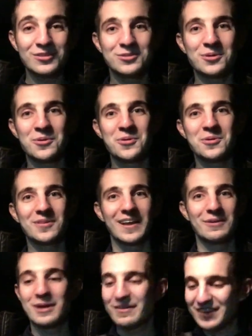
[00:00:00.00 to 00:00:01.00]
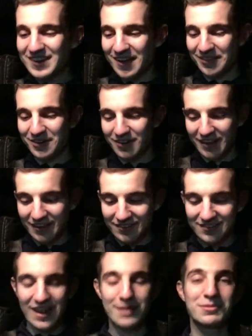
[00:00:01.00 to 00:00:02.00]
so cool. Like, we have another, like,
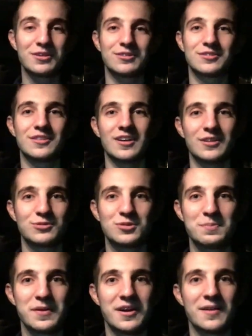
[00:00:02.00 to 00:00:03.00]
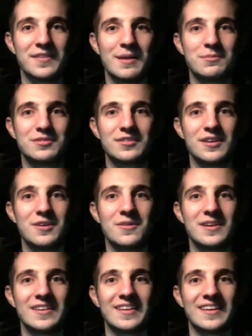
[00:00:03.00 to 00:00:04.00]
established superhero in the
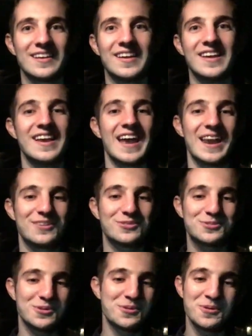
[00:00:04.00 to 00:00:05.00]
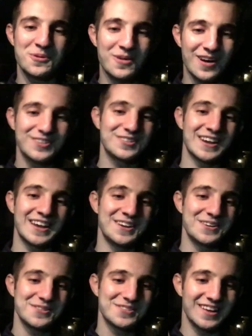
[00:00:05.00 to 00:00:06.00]
MCU, and it's just so cool watching it,
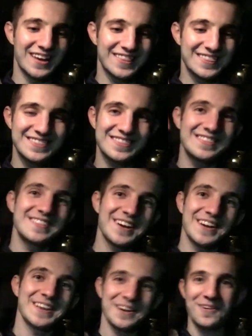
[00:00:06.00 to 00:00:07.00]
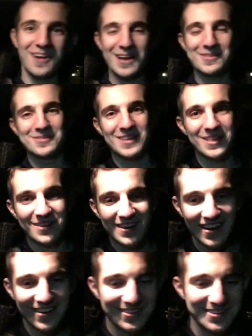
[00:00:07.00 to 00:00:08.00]
and you're just like, they're going to interact with the other
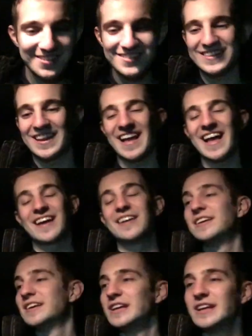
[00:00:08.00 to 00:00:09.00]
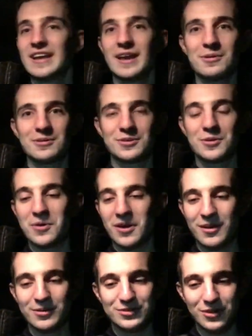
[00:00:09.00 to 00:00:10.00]
characters. It was cool.
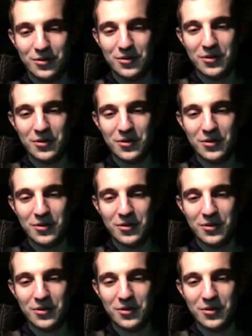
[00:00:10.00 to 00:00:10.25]
It was so